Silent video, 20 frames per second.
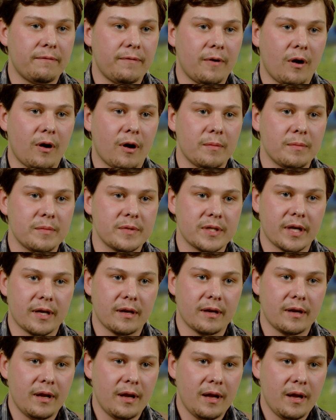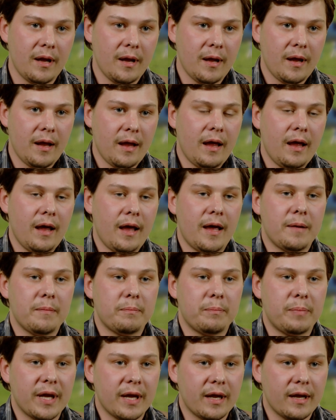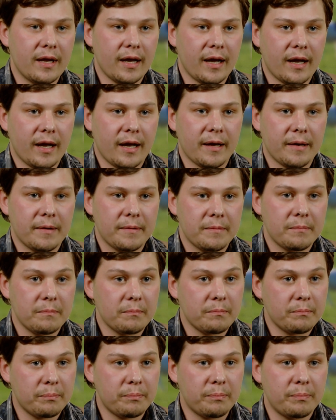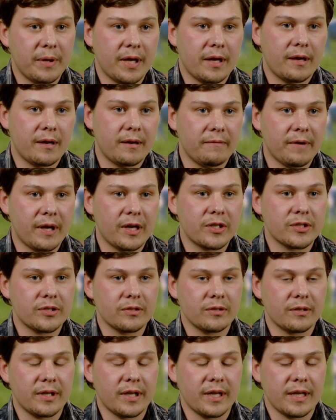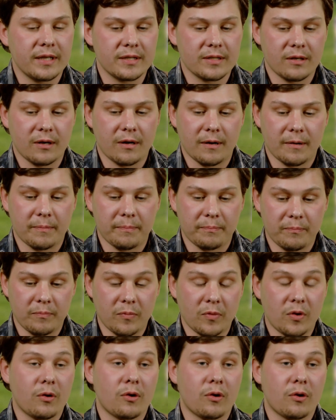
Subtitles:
farms and big conventional things they're